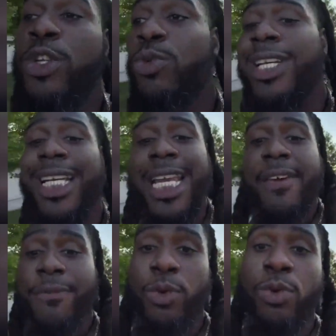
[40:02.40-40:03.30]
look at that
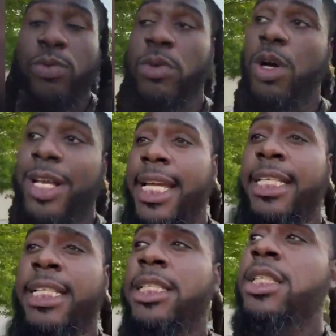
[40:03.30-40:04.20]
food, okay,
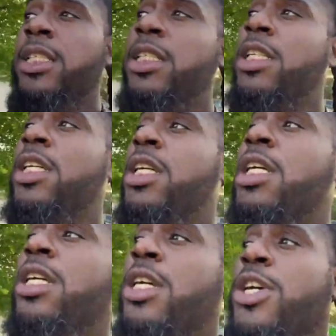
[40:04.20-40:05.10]

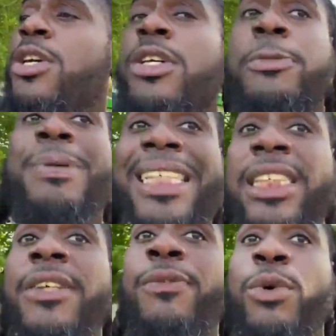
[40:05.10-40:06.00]
especially
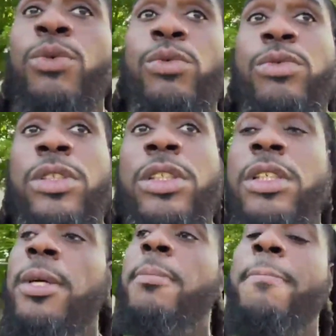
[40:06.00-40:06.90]
fruit,
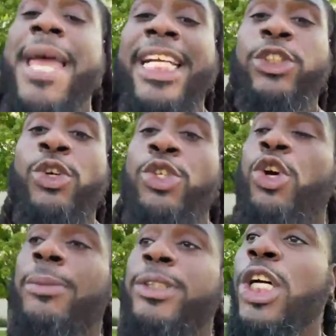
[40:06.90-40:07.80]
make sure you're
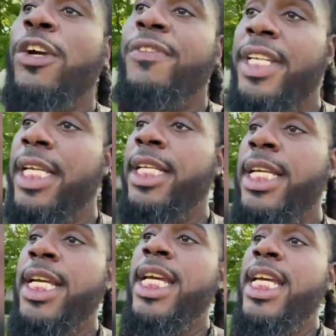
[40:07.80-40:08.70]
observing it.
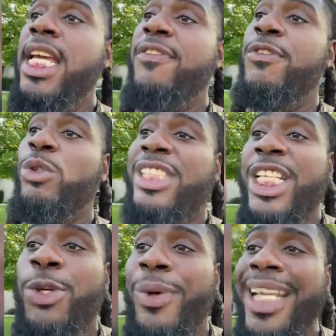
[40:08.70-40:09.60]
If you see
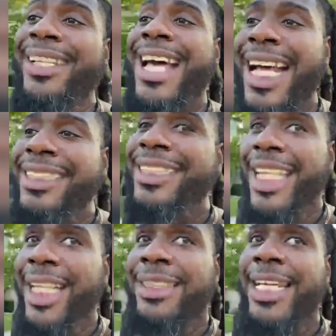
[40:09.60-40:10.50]
green dots and things
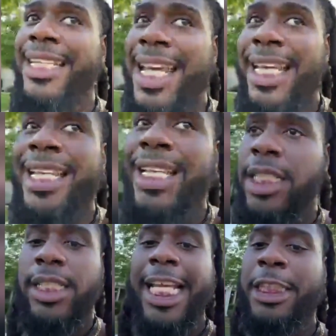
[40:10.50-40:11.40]
like that in it,
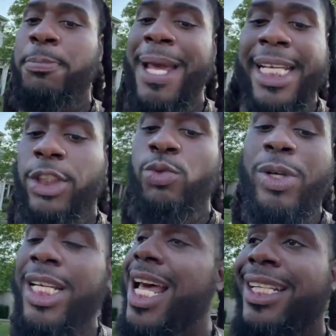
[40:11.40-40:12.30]
like specks, you want to
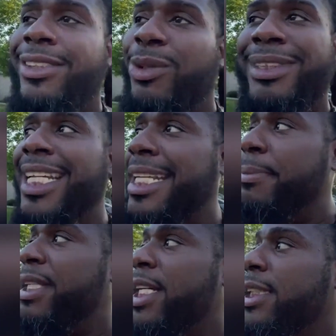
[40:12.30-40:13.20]
not, don't take that,
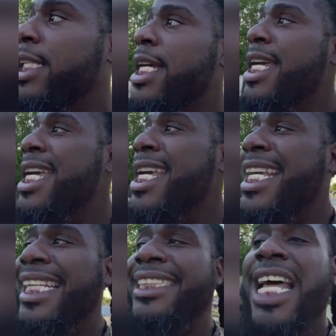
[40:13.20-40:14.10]
because
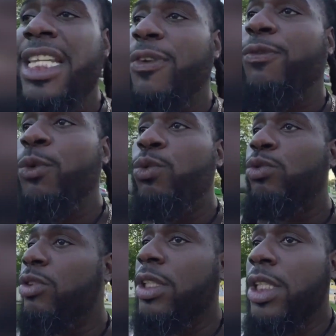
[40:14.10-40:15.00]
it's not the fruit.
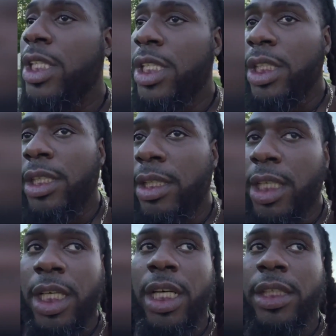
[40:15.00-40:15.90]

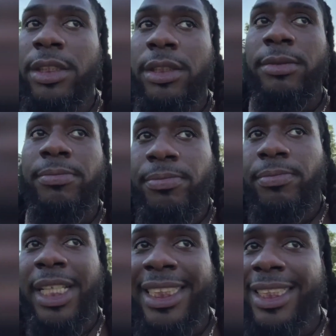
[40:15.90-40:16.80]

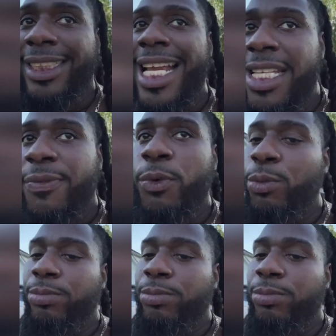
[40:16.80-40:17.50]
It's not the fruit.